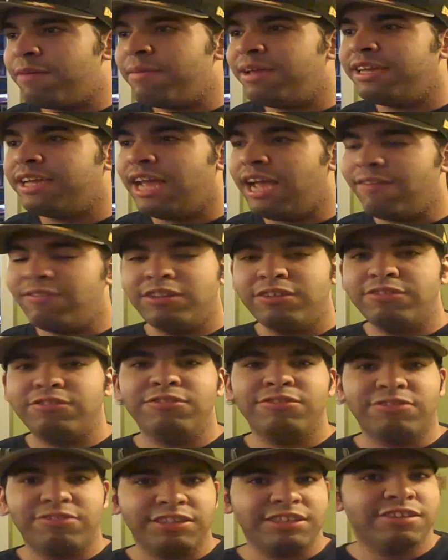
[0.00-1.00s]
I mean,
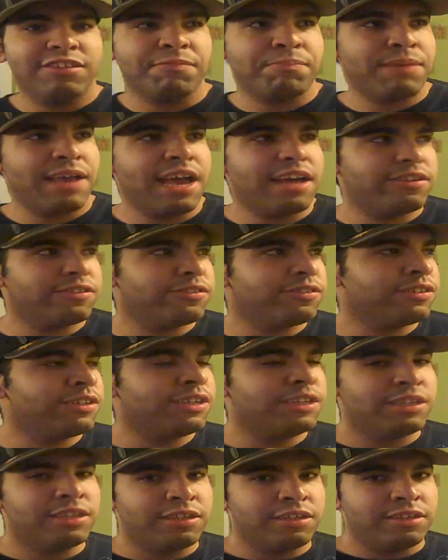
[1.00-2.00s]
haven't you seen the
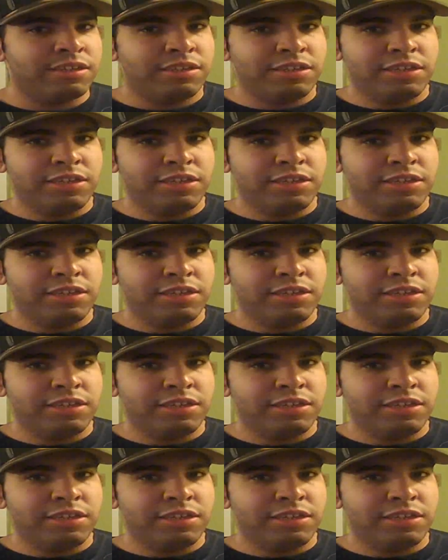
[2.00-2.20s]
pattern?